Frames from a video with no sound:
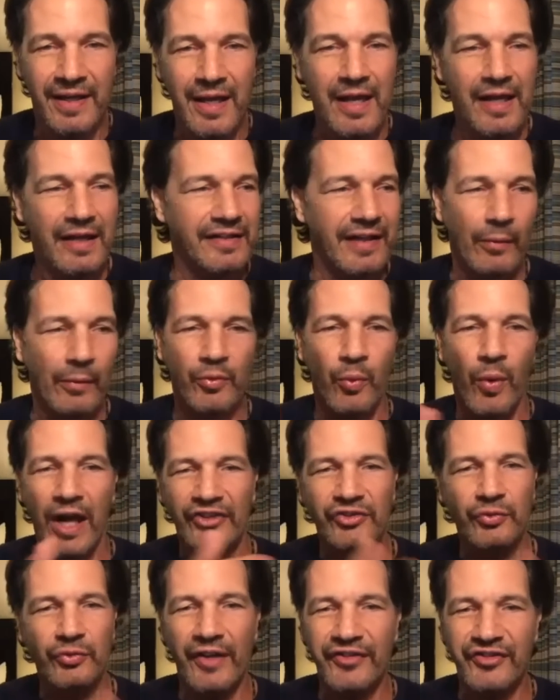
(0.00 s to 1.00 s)
Because I would
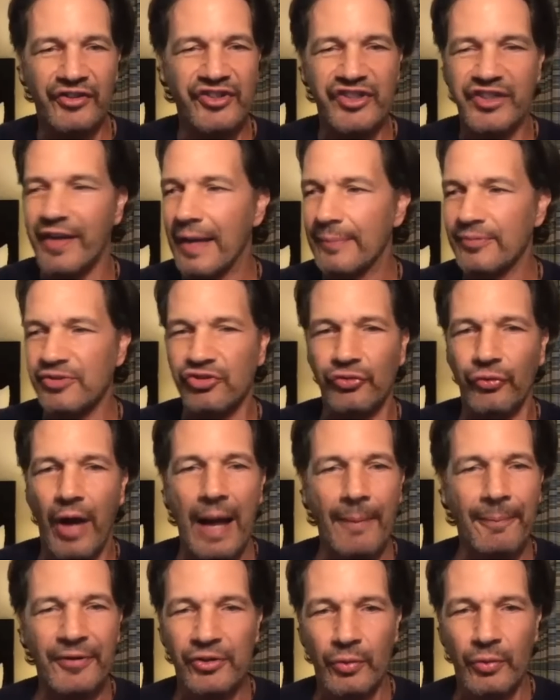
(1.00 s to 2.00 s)
watch Wesley Snipes
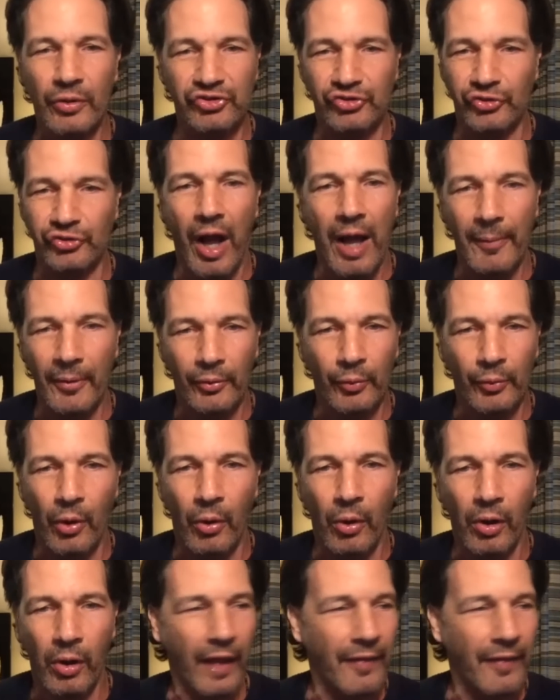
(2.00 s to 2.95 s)
drop into a drama role,